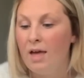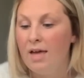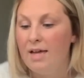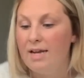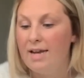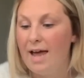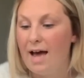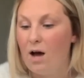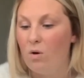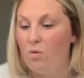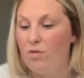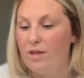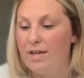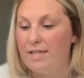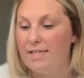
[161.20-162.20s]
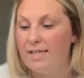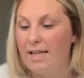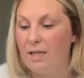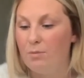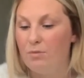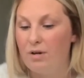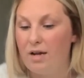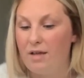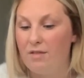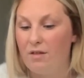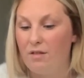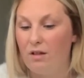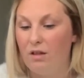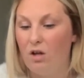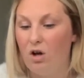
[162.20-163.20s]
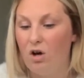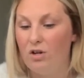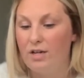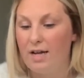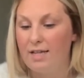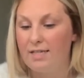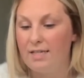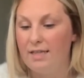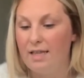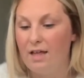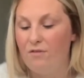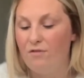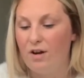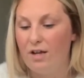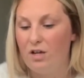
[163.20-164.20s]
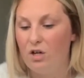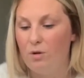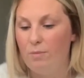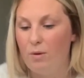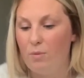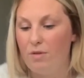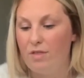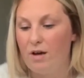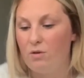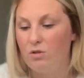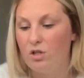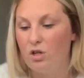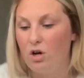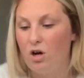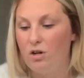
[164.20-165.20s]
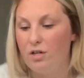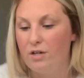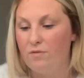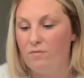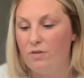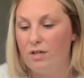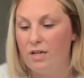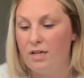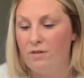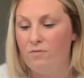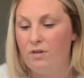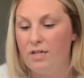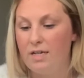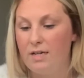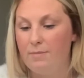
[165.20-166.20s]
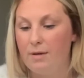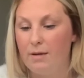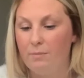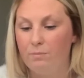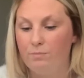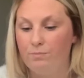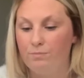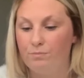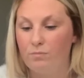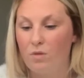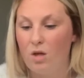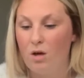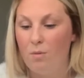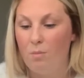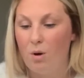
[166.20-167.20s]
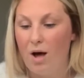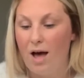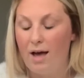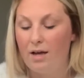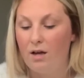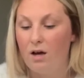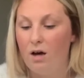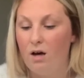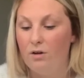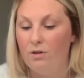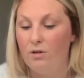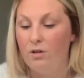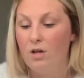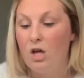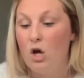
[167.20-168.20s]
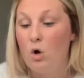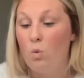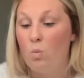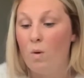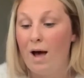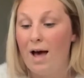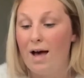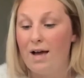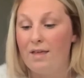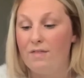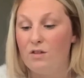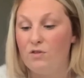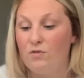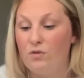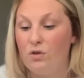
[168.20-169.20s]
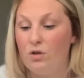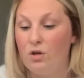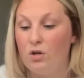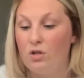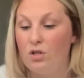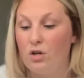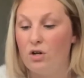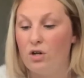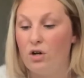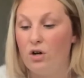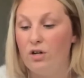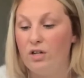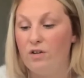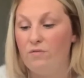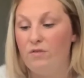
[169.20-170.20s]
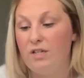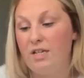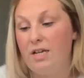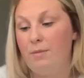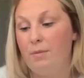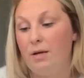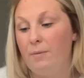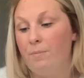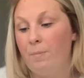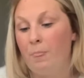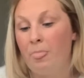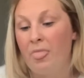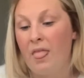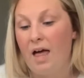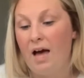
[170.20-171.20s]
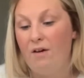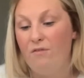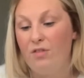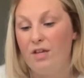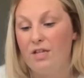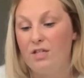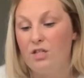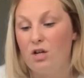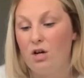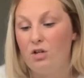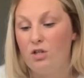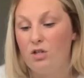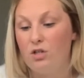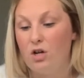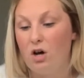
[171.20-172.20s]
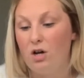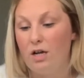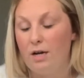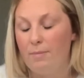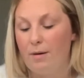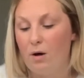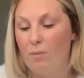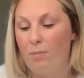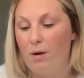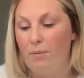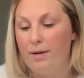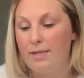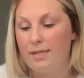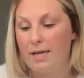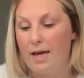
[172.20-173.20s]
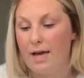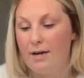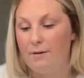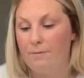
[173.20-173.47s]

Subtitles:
Now they celebrate that the Lord hasn't left Naomi without a guardian redeemer. But hang on, why this focus on a guardian redeemer? Have they started talking about Boaz again?